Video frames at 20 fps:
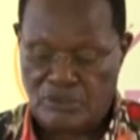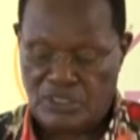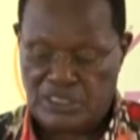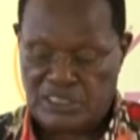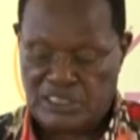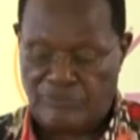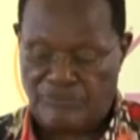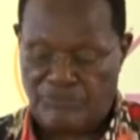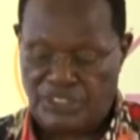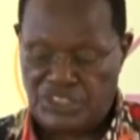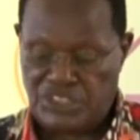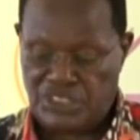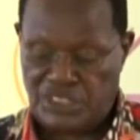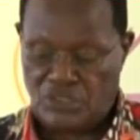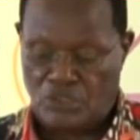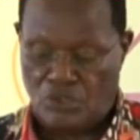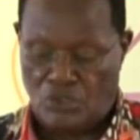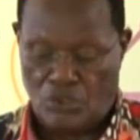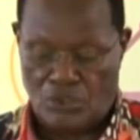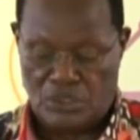
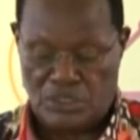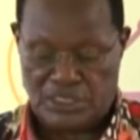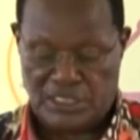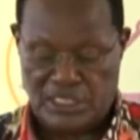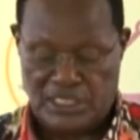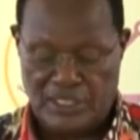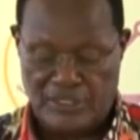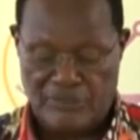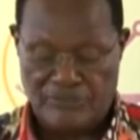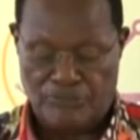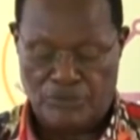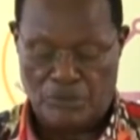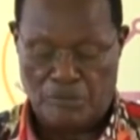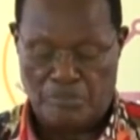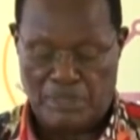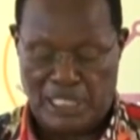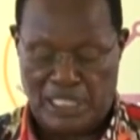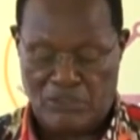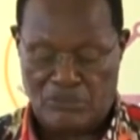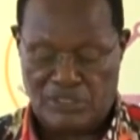conservation goals for
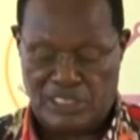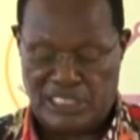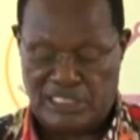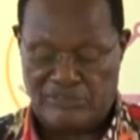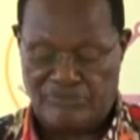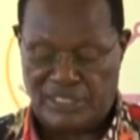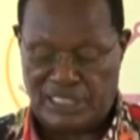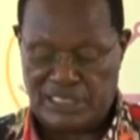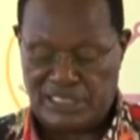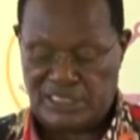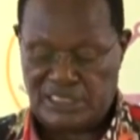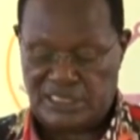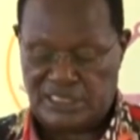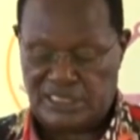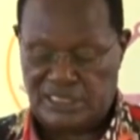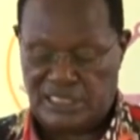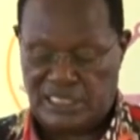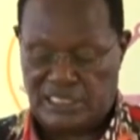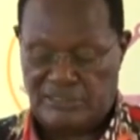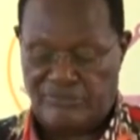
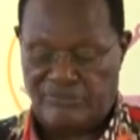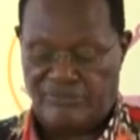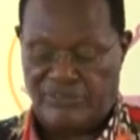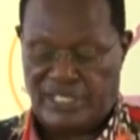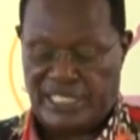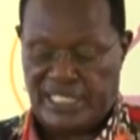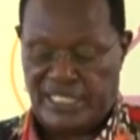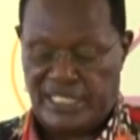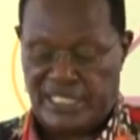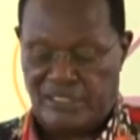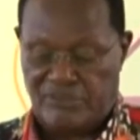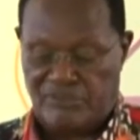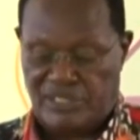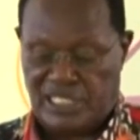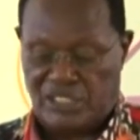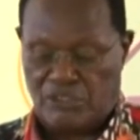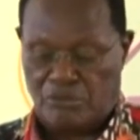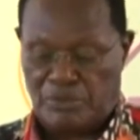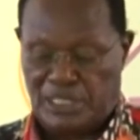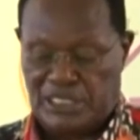biodiversity and envi
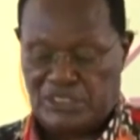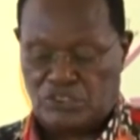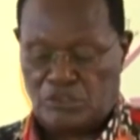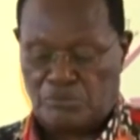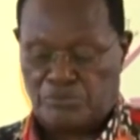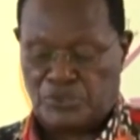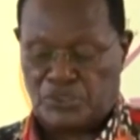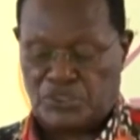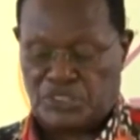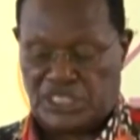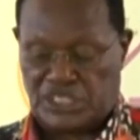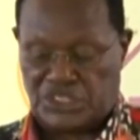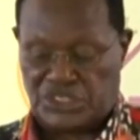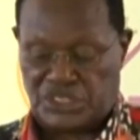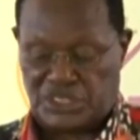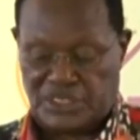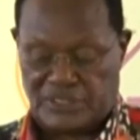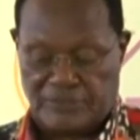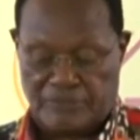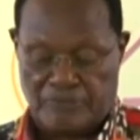environmental
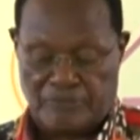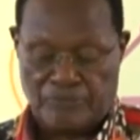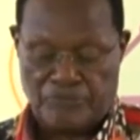protection.